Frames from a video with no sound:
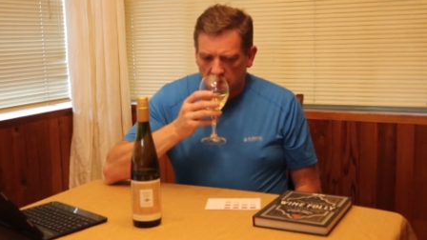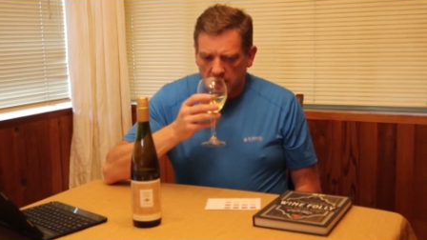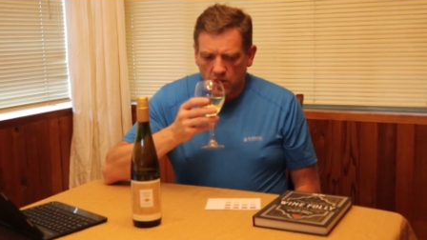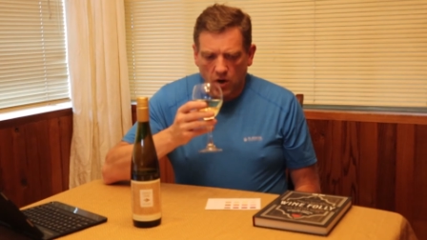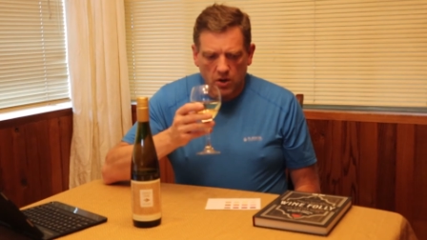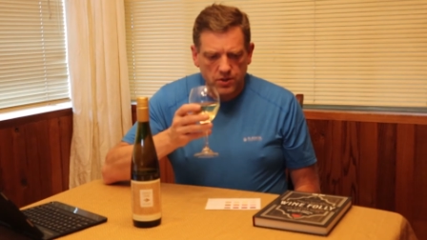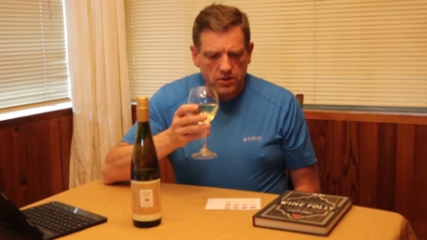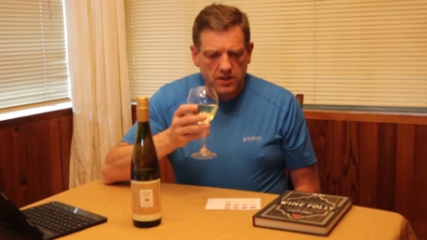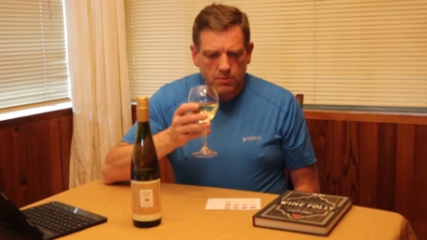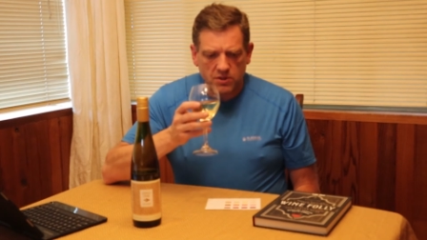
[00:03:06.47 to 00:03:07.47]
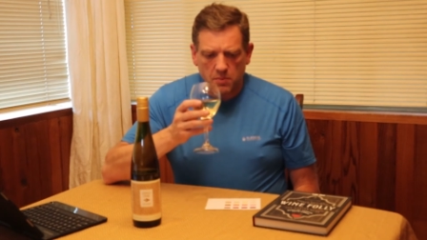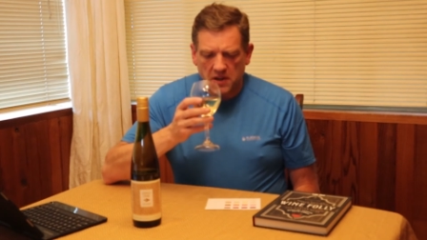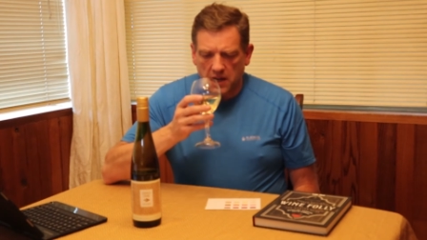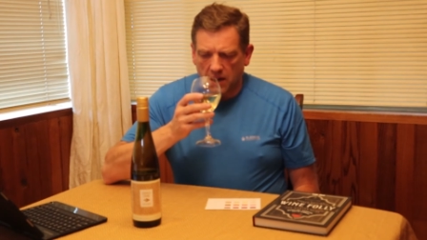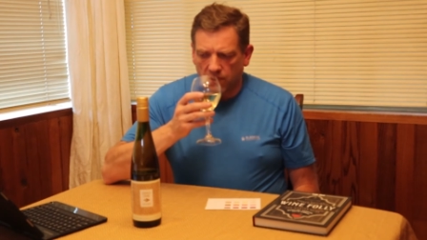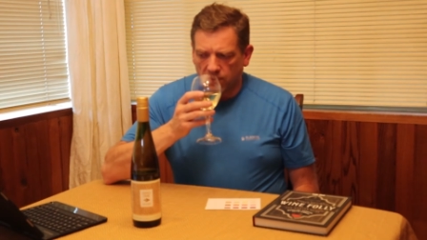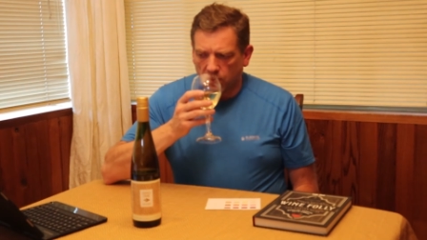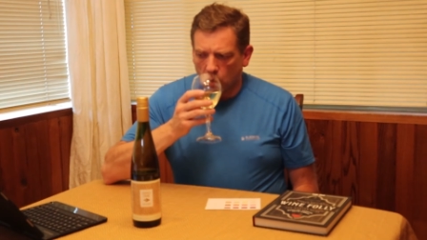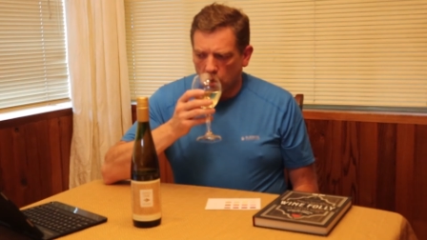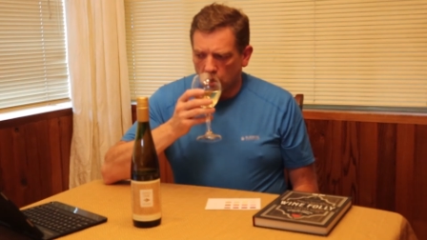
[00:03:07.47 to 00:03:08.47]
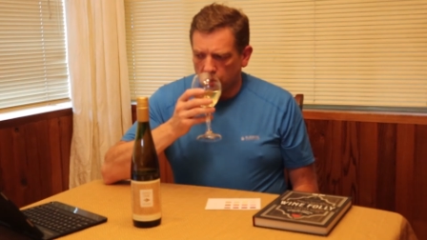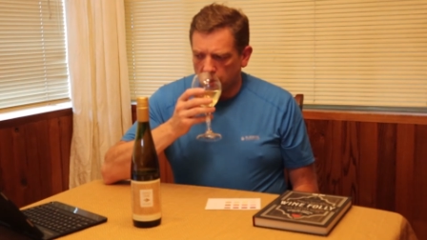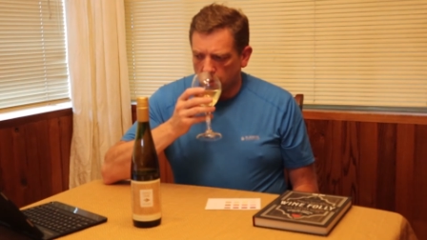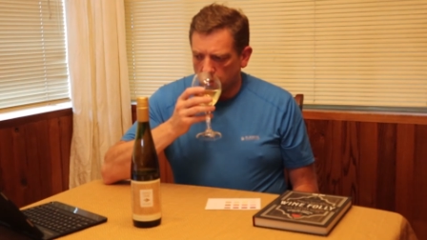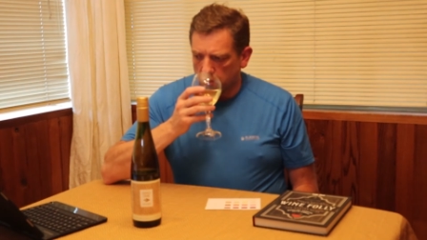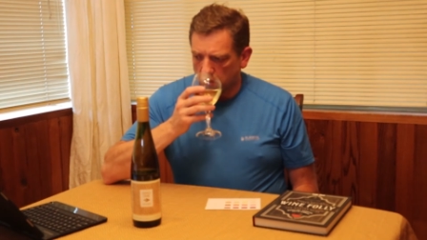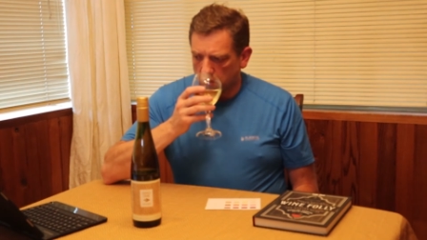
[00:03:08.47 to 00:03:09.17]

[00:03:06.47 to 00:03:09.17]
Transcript: And there also seems to be a floral note,